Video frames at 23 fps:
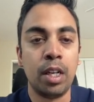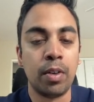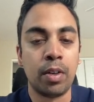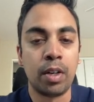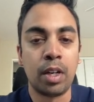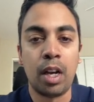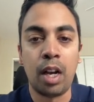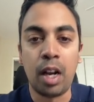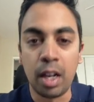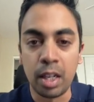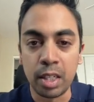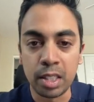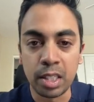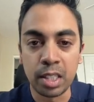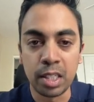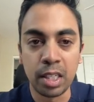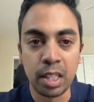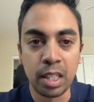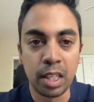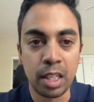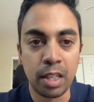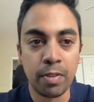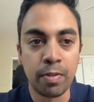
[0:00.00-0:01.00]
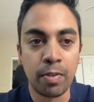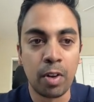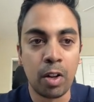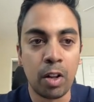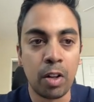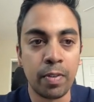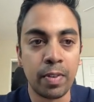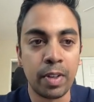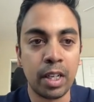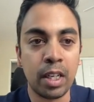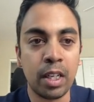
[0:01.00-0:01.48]
constantly
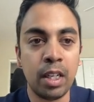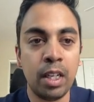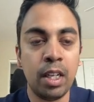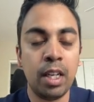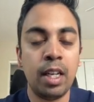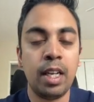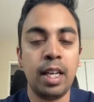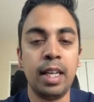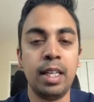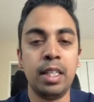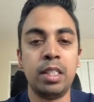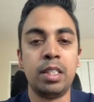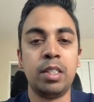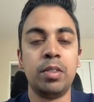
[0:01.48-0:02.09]
evolving, and